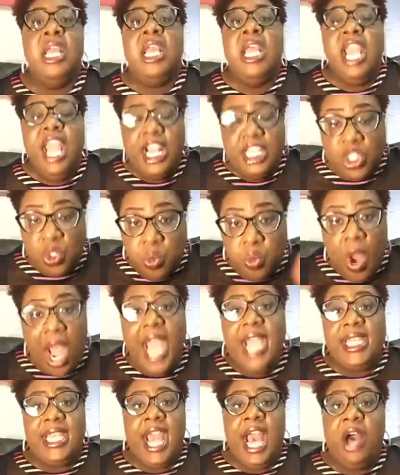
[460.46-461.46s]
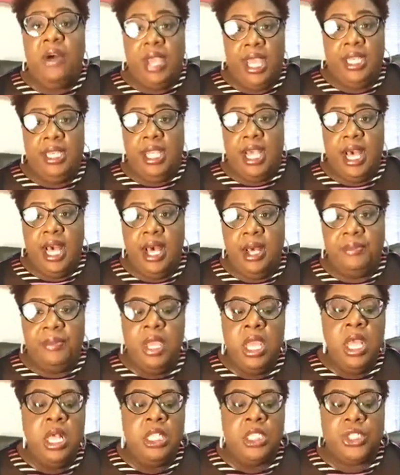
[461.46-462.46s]
It's right now income.
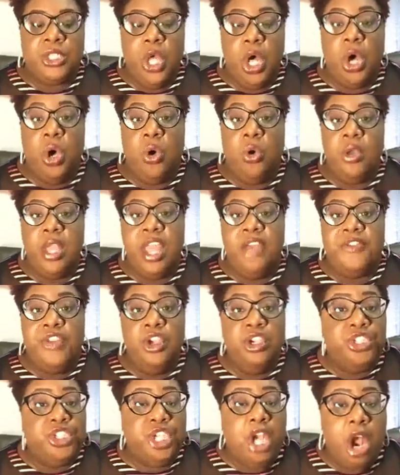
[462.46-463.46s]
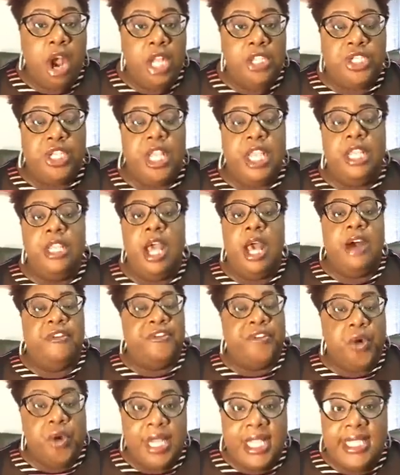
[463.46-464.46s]
So if you're charging
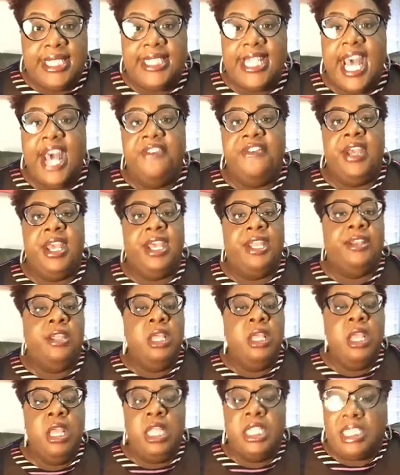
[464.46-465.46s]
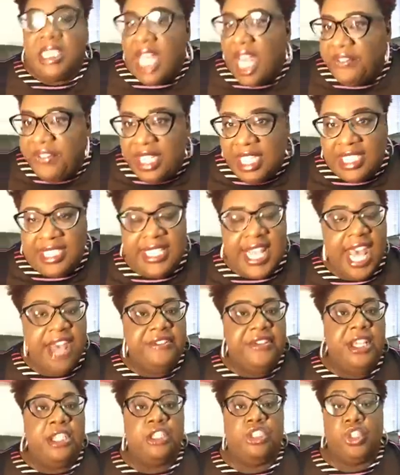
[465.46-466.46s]
$47,
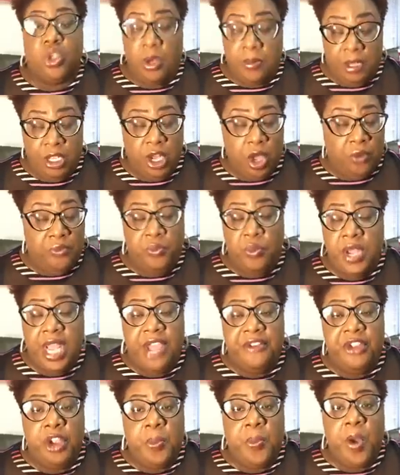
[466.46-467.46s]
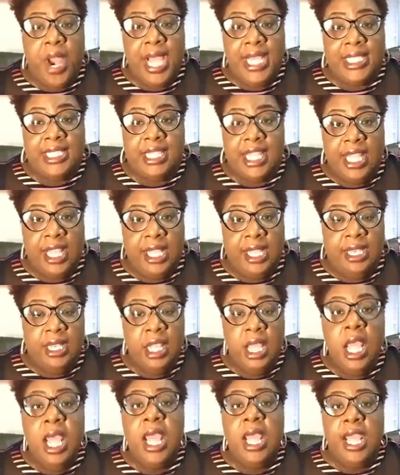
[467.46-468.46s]
$77, so whatever your pricing
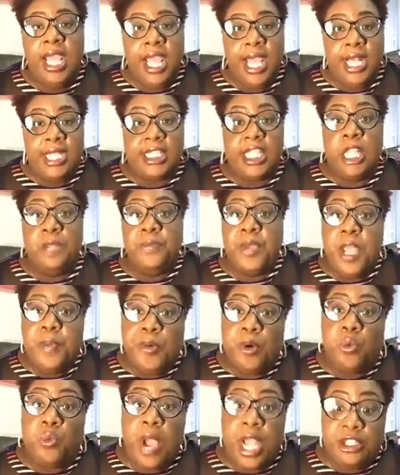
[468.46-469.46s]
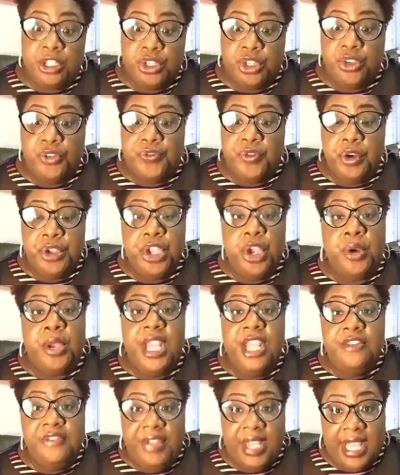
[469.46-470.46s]
is, and people register for your
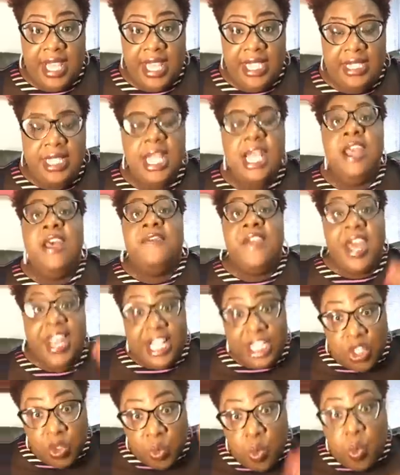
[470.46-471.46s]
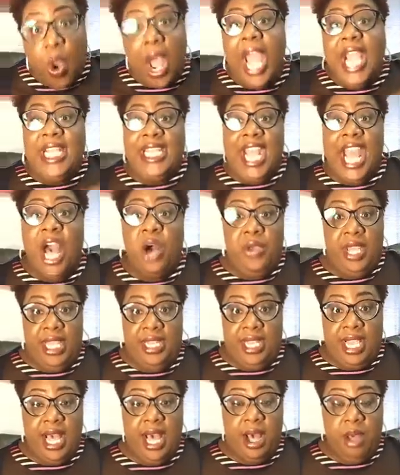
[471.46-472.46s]
event, that is right now
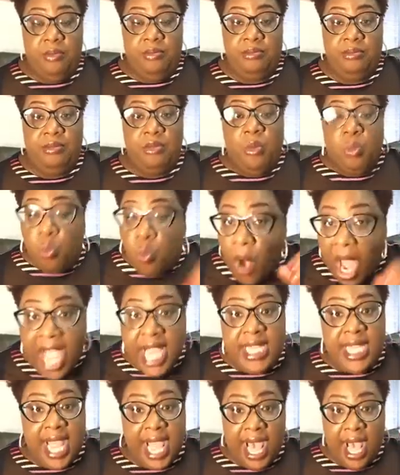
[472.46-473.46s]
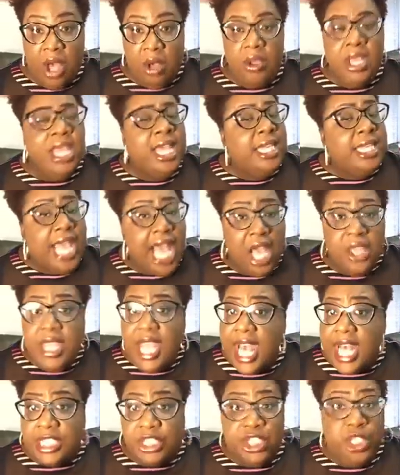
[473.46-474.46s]
income. Right now. Now,
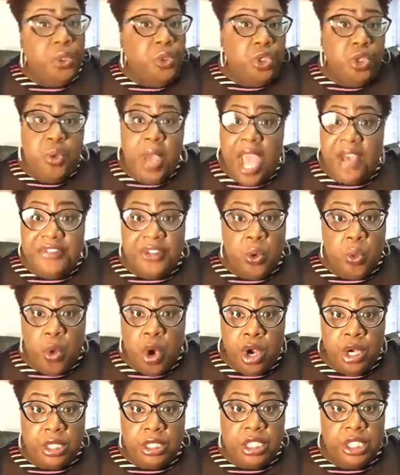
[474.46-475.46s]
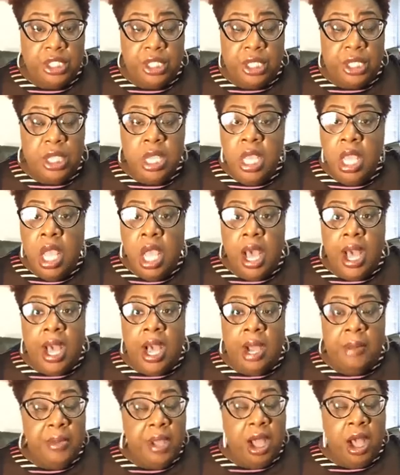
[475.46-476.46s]
yes, you do have to work to
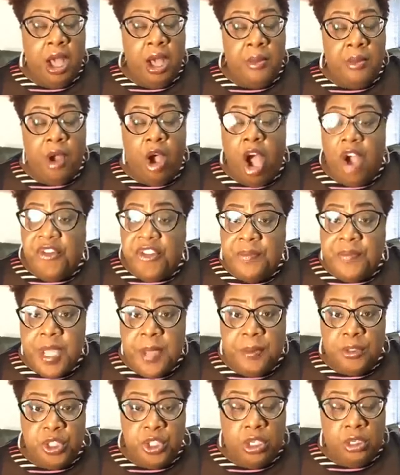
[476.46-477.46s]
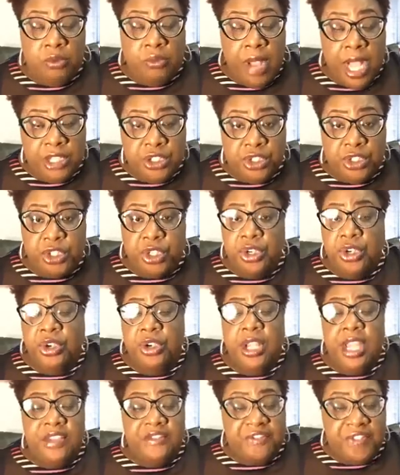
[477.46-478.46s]
offer people to register,
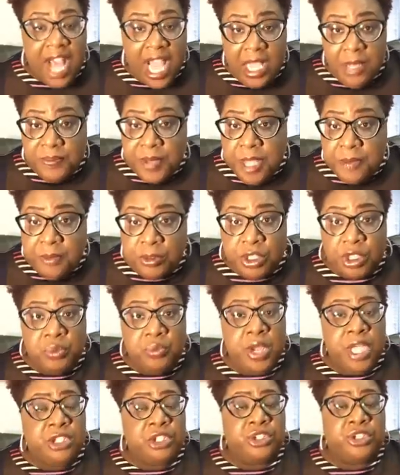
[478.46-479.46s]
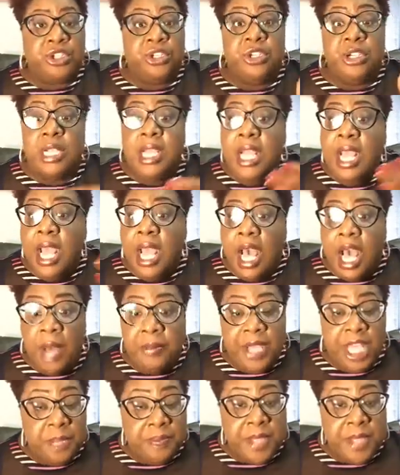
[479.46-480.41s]
invite people to register, get